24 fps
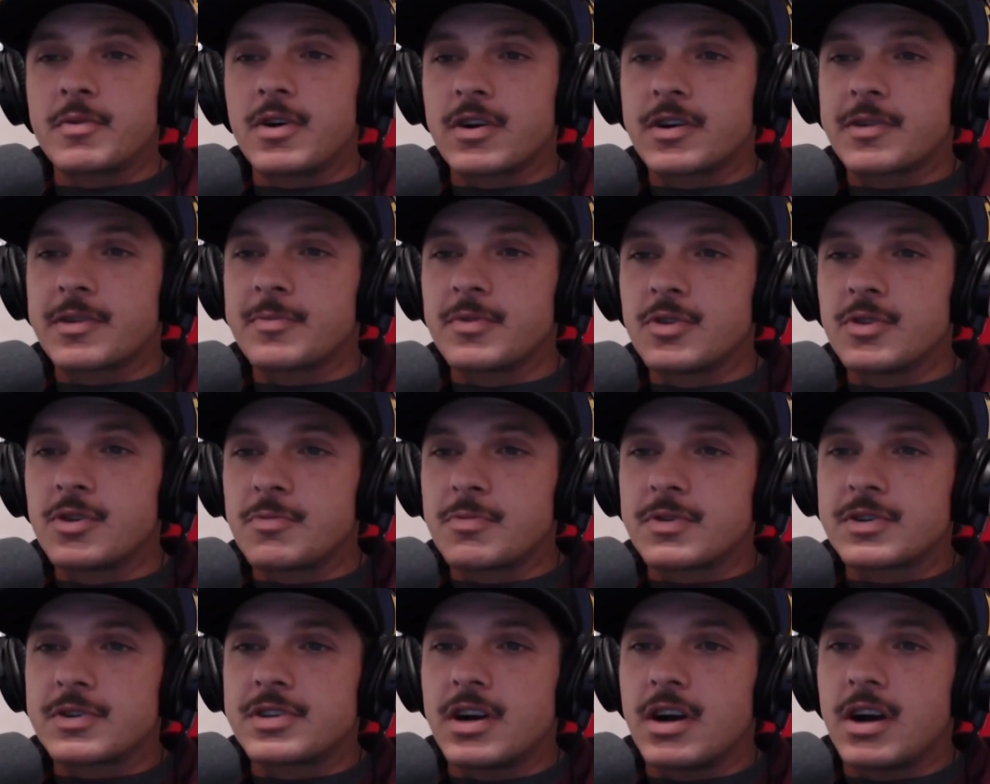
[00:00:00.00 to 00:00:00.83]
Welcome to
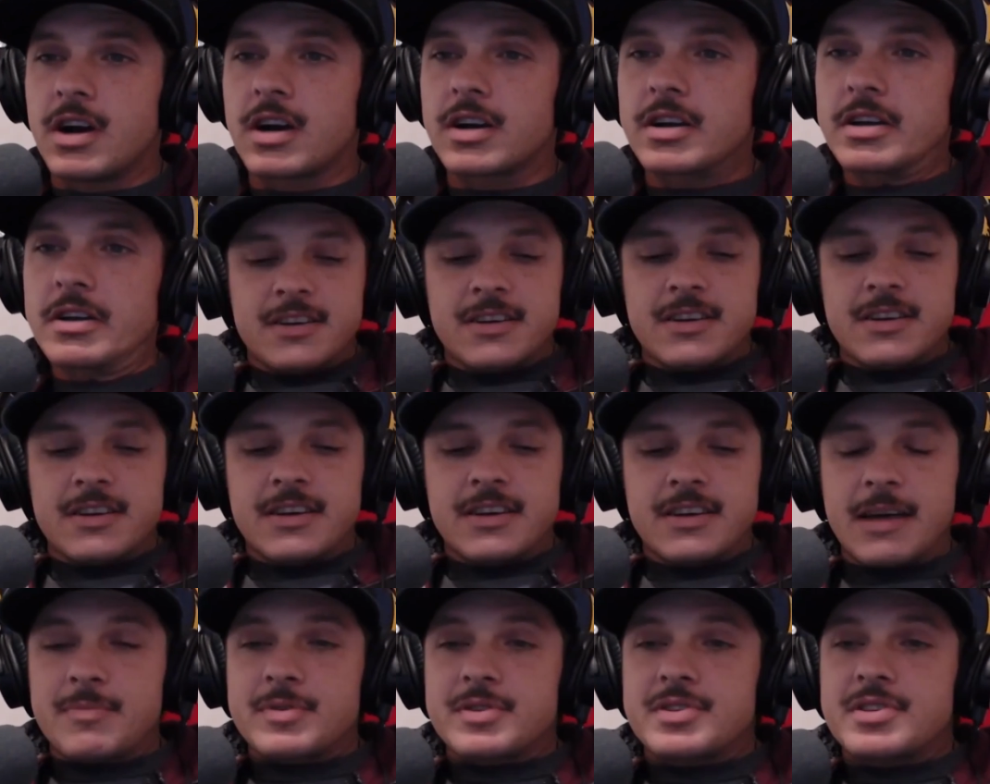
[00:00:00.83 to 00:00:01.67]
Looper Talk,
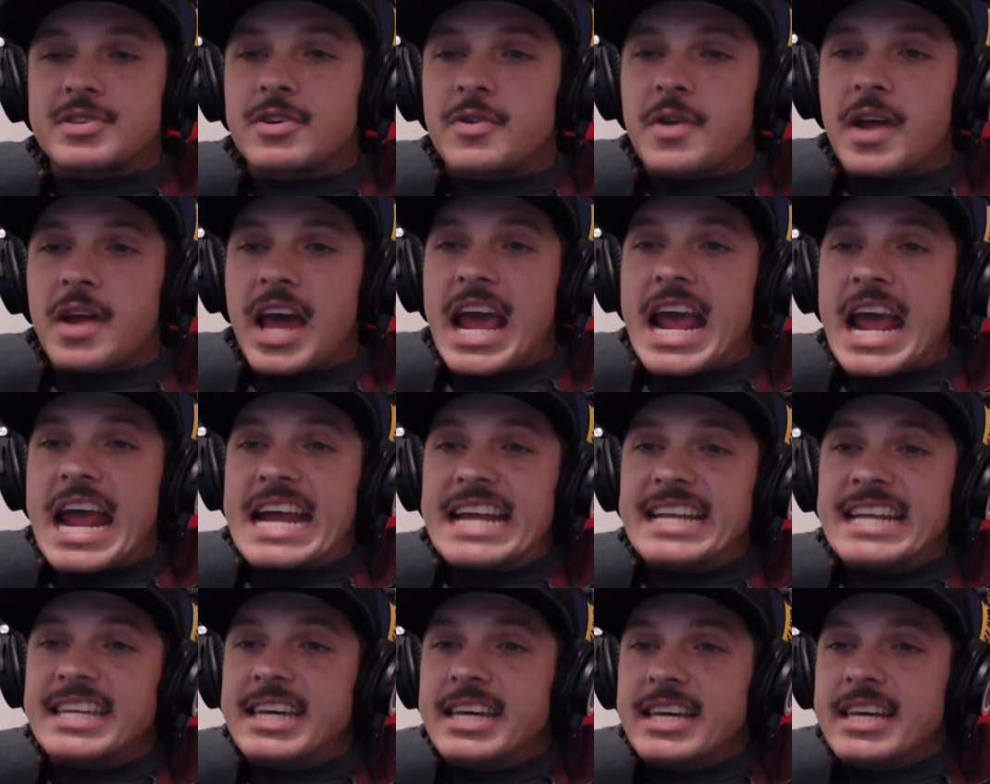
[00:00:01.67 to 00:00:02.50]
episode
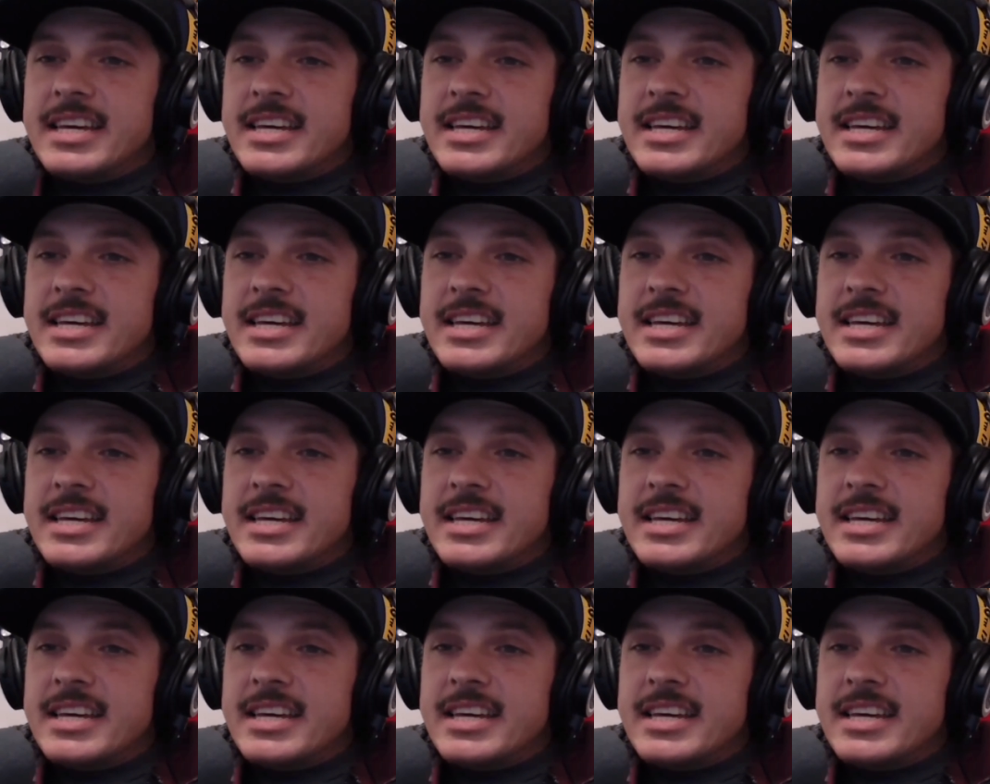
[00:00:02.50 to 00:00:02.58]
8.